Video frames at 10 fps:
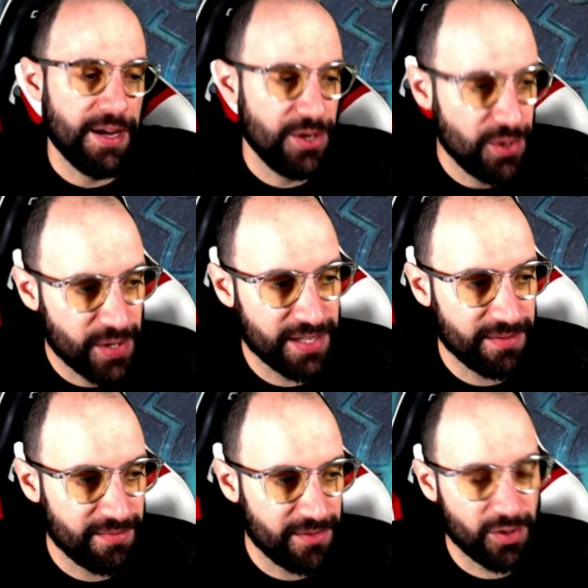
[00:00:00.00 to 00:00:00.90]
you
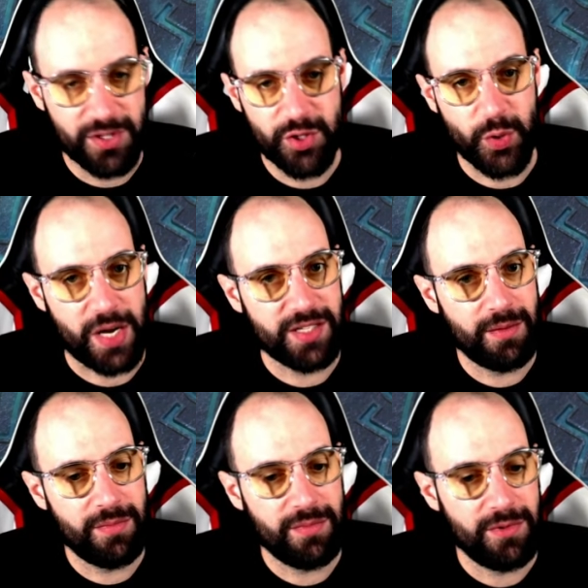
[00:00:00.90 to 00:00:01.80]
can you can trust
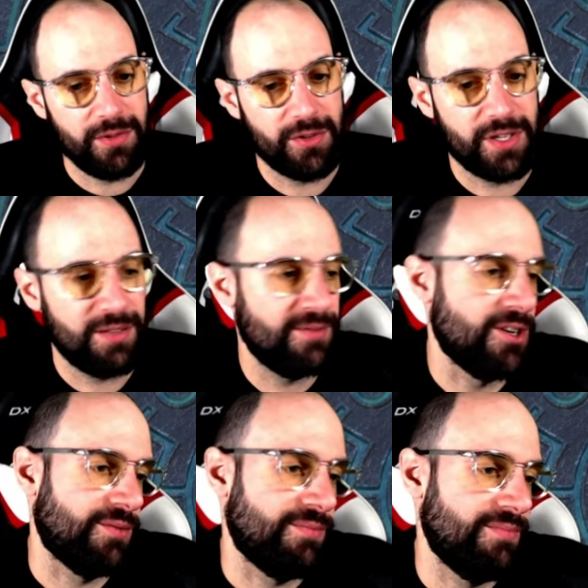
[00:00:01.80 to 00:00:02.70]
them. You
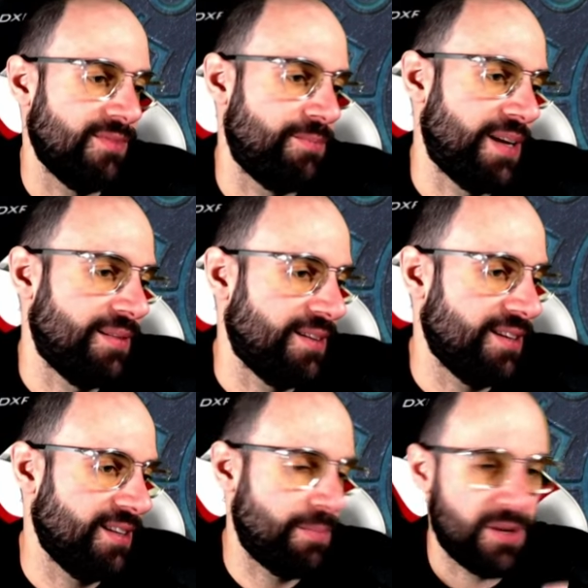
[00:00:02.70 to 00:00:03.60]
cannot depend
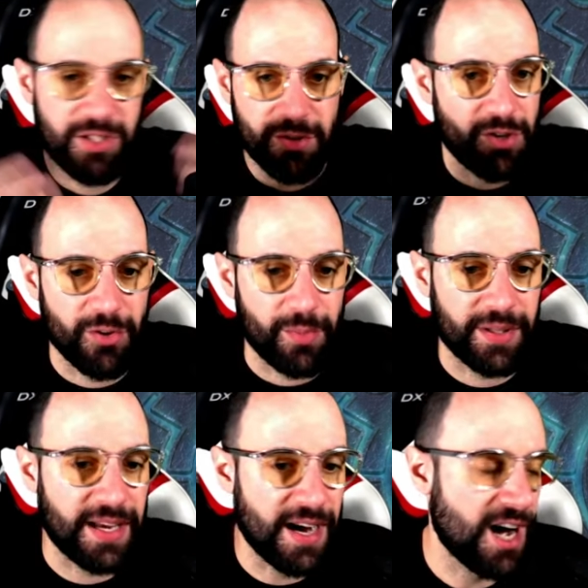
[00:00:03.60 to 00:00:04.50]
it depends on you.
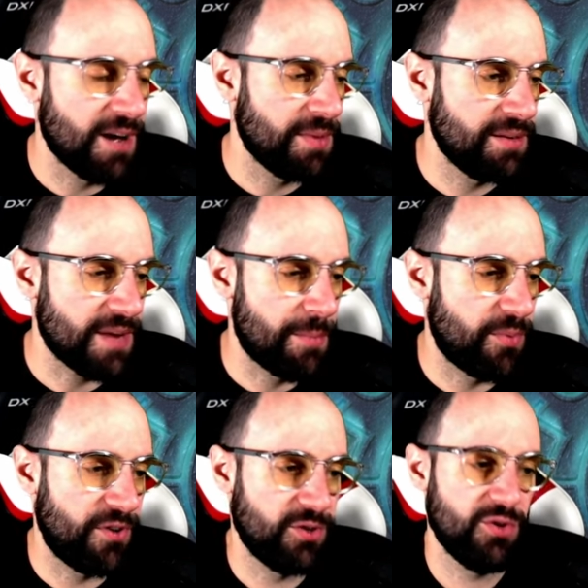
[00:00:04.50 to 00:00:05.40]
But I mean, I
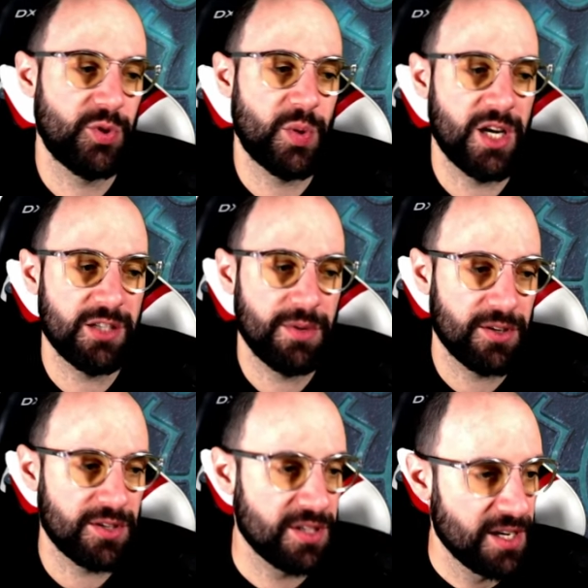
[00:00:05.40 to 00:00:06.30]
prefer to trust
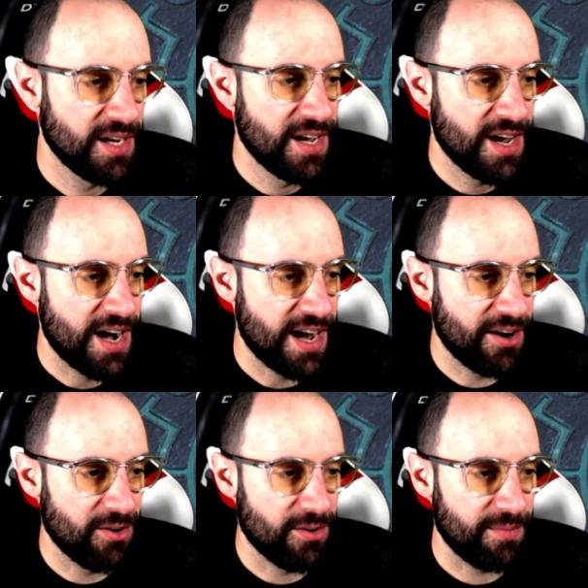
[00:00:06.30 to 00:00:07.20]
because. I
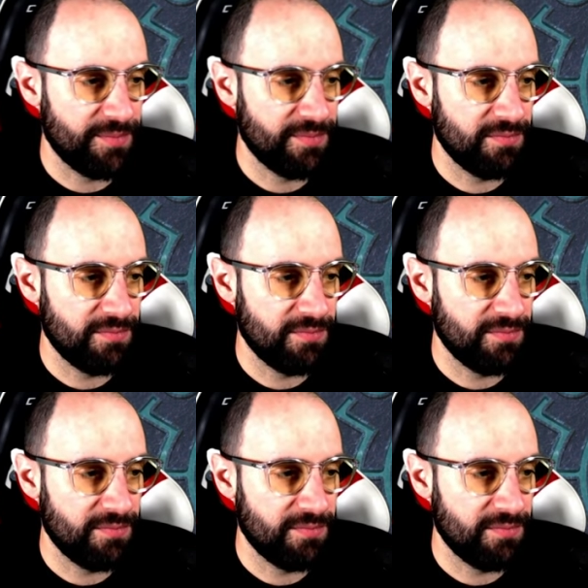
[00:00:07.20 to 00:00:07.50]
don't know.